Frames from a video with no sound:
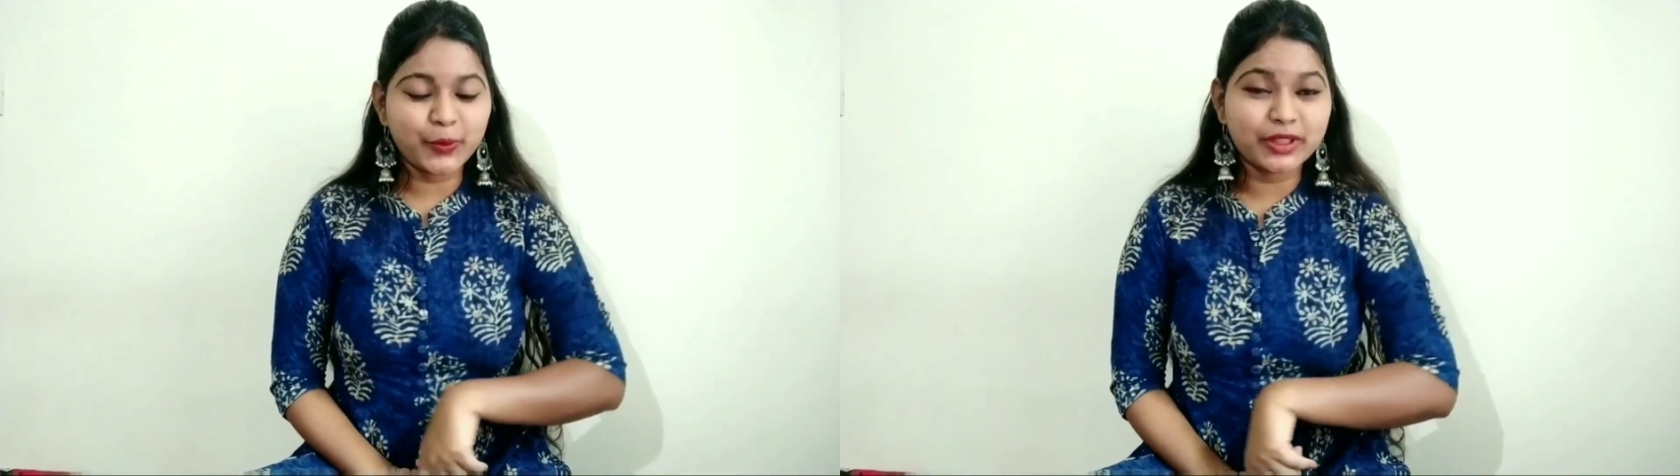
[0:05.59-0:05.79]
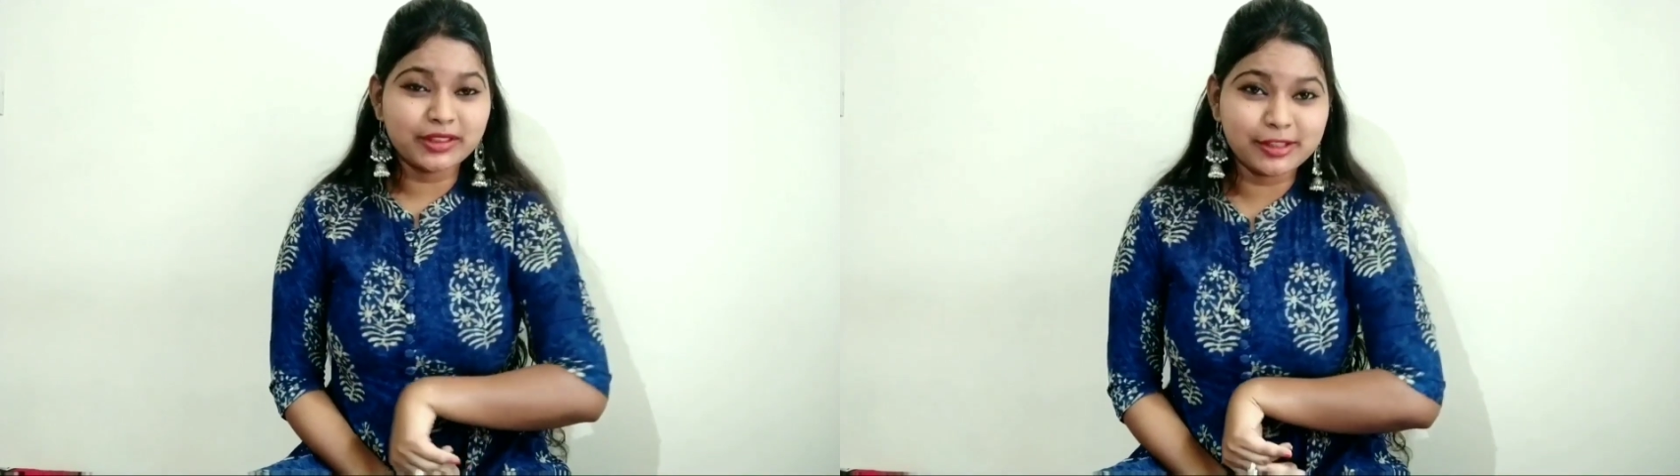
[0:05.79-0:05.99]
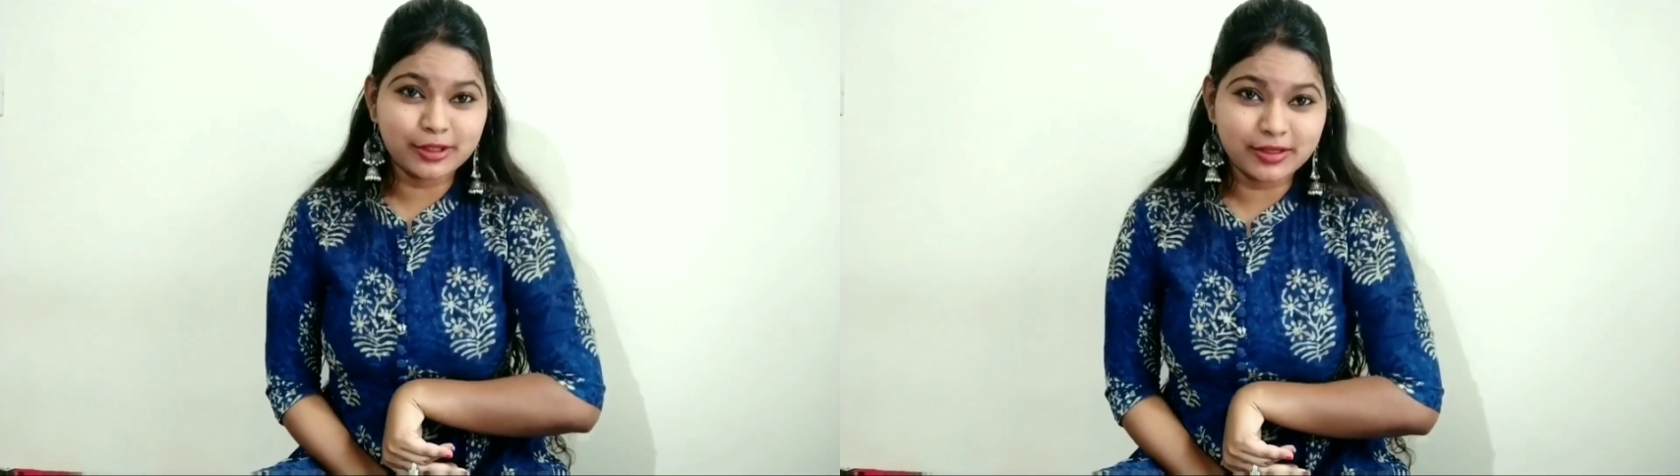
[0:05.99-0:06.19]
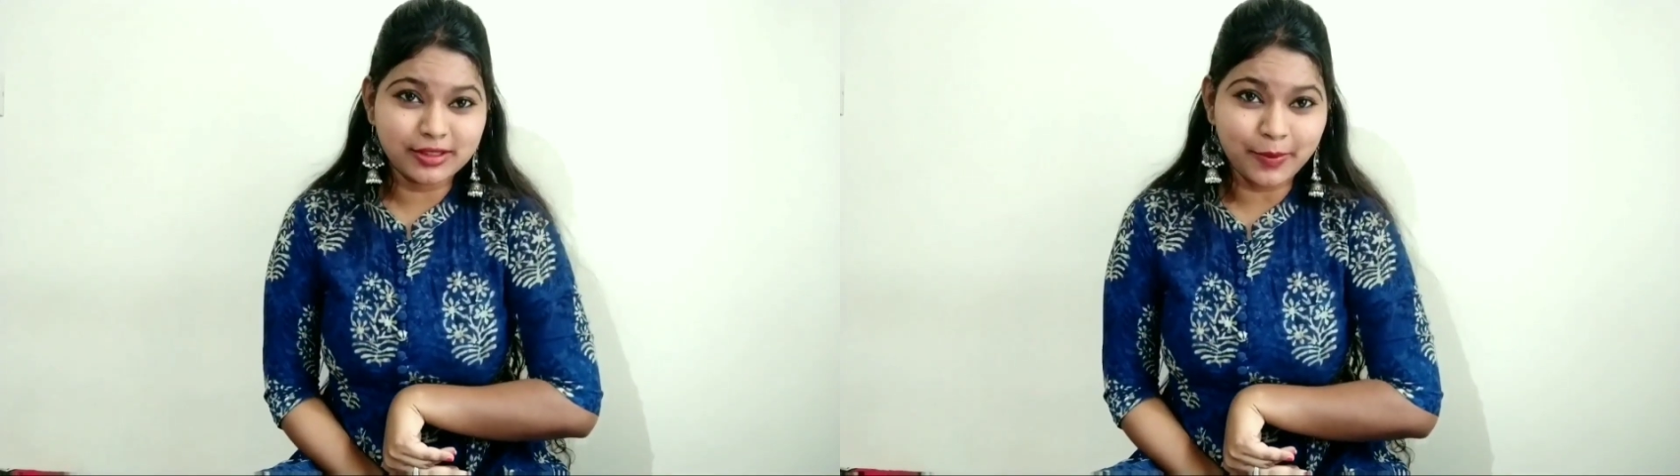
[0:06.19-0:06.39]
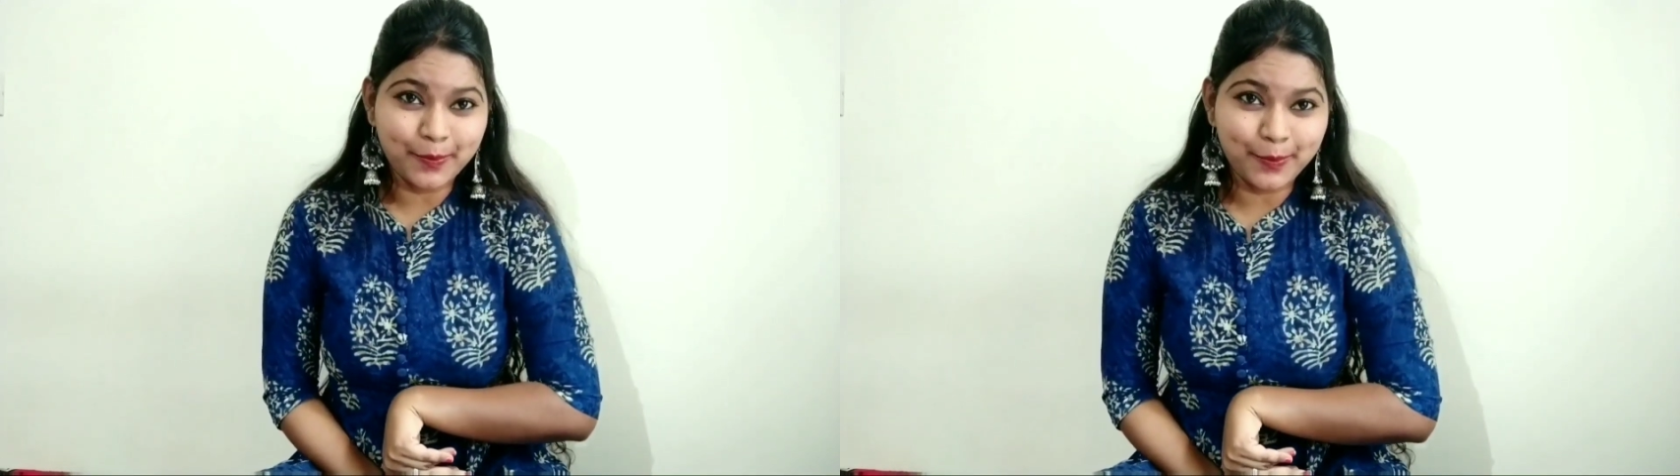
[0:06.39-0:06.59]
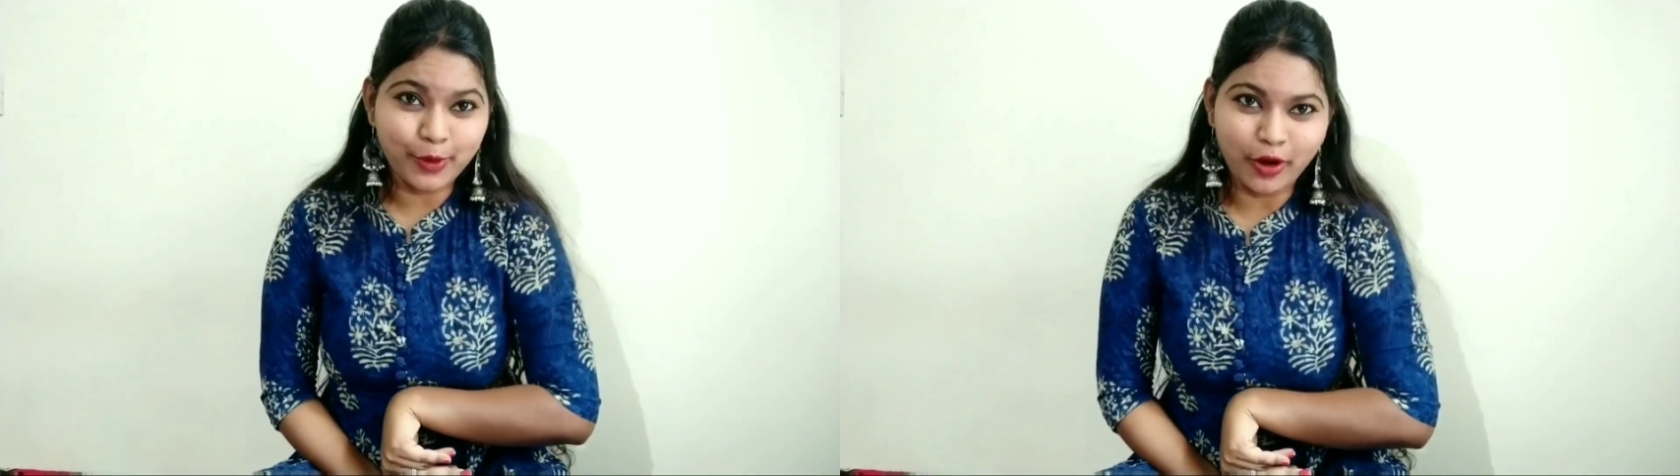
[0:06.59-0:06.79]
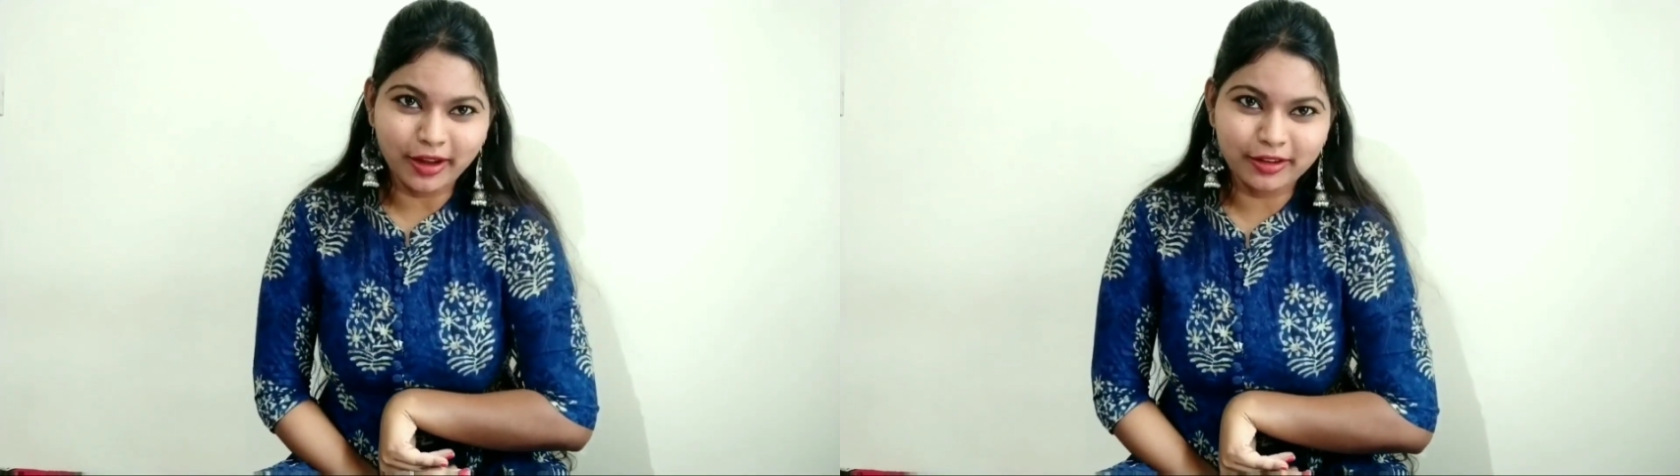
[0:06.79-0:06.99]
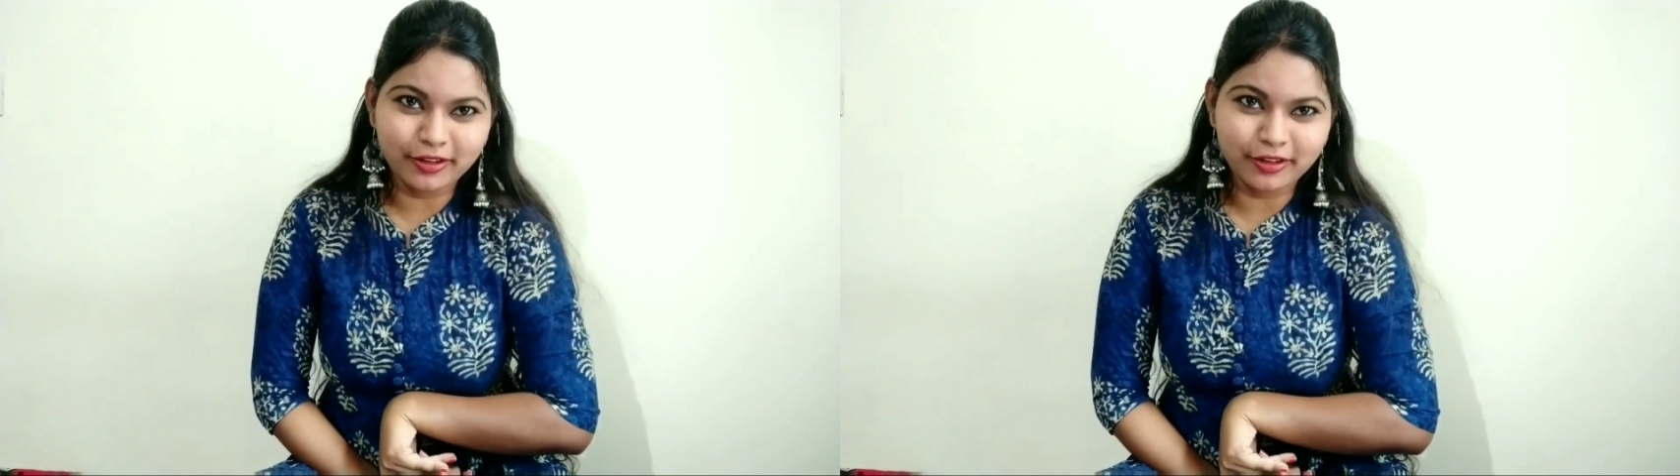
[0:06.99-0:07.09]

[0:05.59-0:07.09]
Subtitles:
with the product